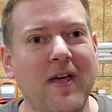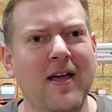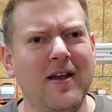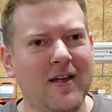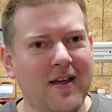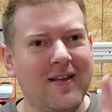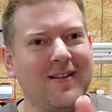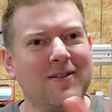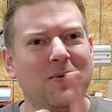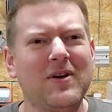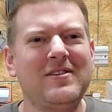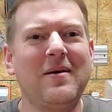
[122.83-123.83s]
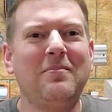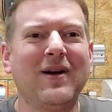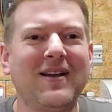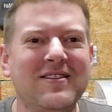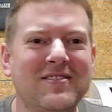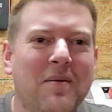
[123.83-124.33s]
And it, the reason I'm
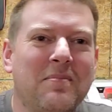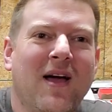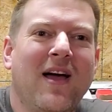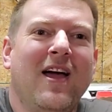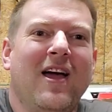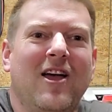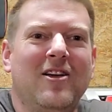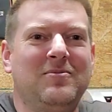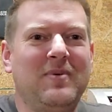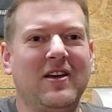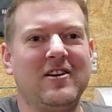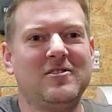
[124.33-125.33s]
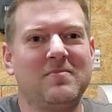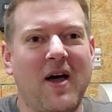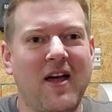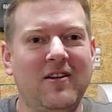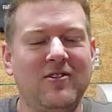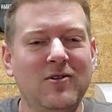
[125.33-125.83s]
bringing this up is because
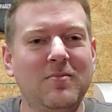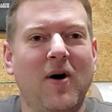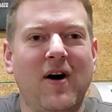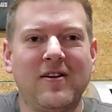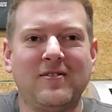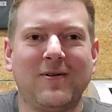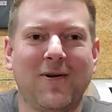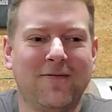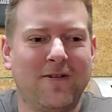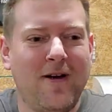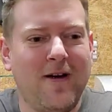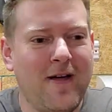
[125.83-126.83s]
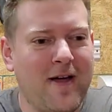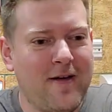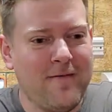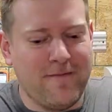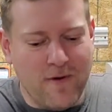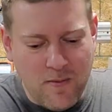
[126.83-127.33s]
my new boss over at,
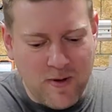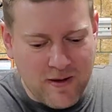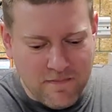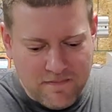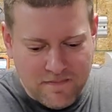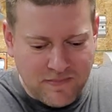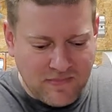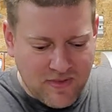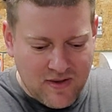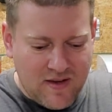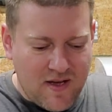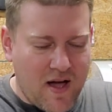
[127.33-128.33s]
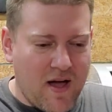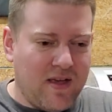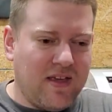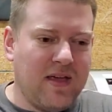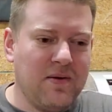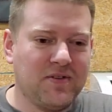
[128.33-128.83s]
at uh,
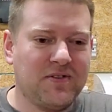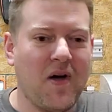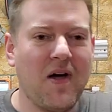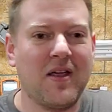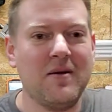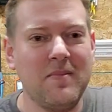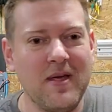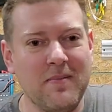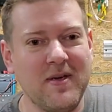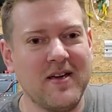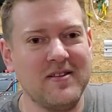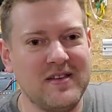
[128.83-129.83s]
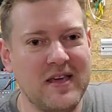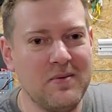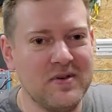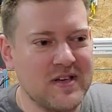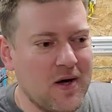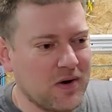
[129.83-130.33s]
he was talking to me because he
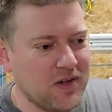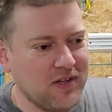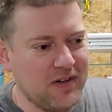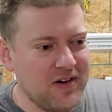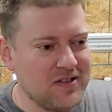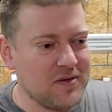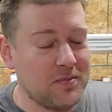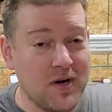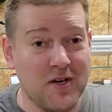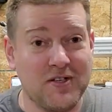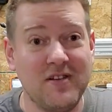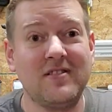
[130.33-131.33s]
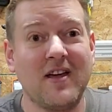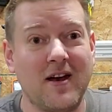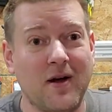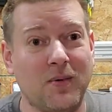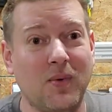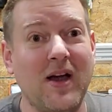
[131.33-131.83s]
was out clearing some brush. He's got a,
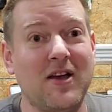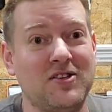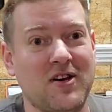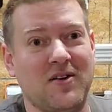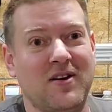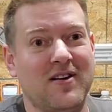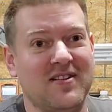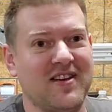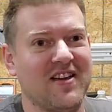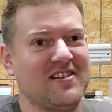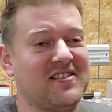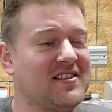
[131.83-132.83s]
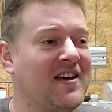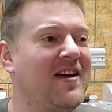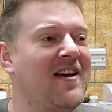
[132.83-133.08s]
a ranch out here in Texas.